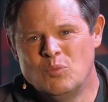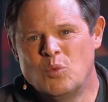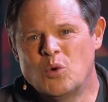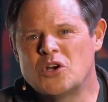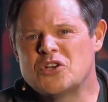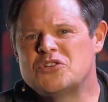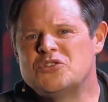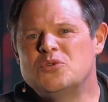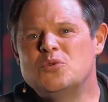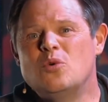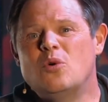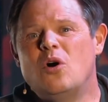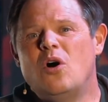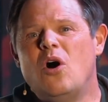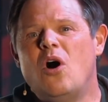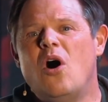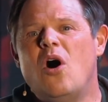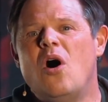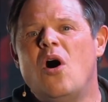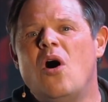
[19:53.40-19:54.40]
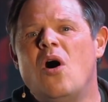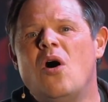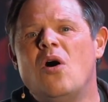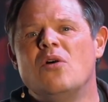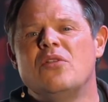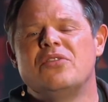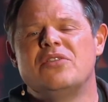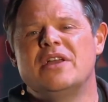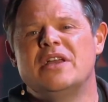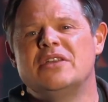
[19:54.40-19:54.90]
works through
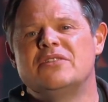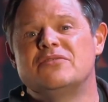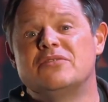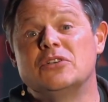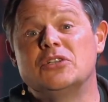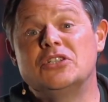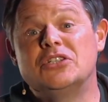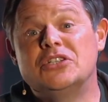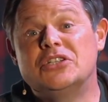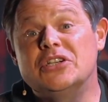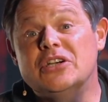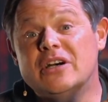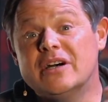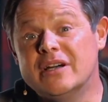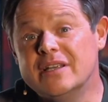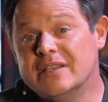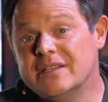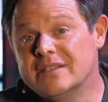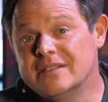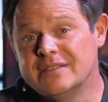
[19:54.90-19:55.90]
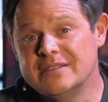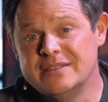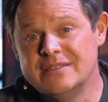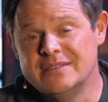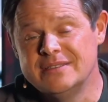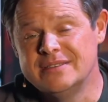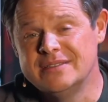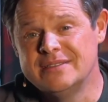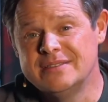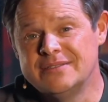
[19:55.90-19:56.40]
all things for good,
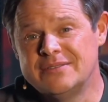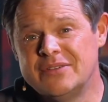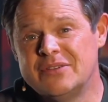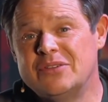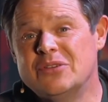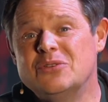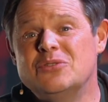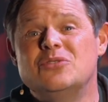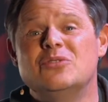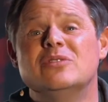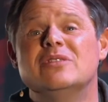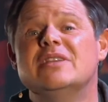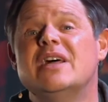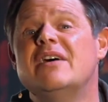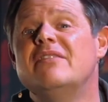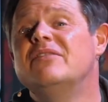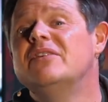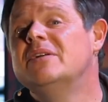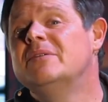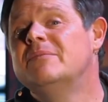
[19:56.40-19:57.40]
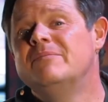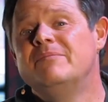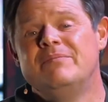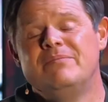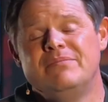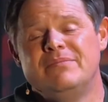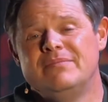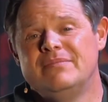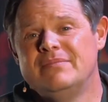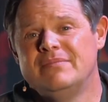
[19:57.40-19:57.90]
for those who love him
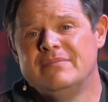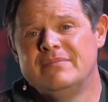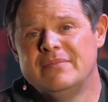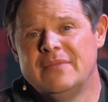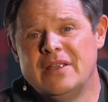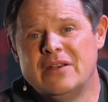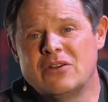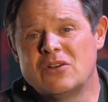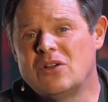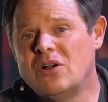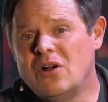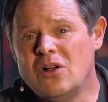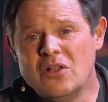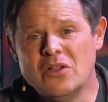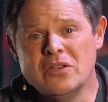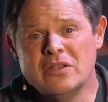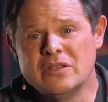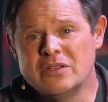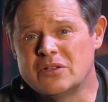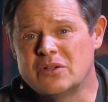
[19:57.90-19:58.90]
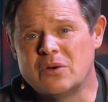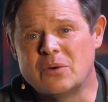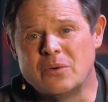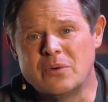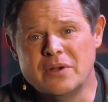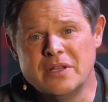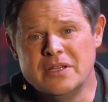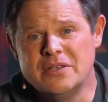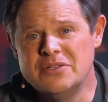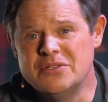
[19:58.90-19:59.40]
and are called
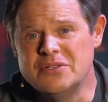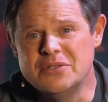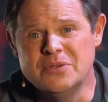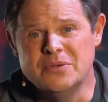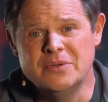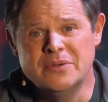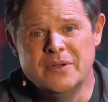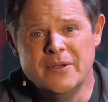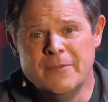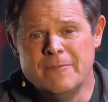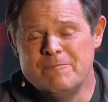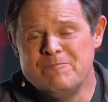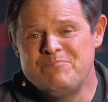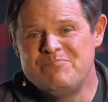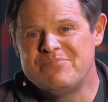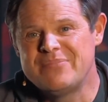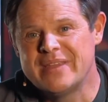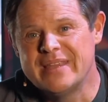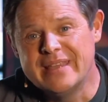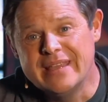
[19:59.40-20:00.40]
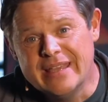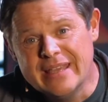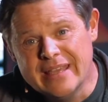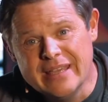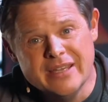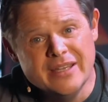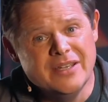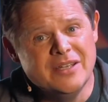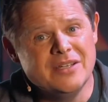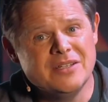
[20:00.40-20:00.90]
according to
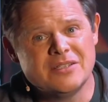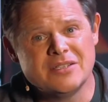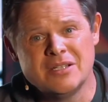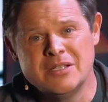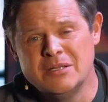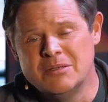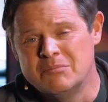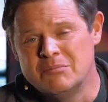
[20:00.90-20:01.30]
his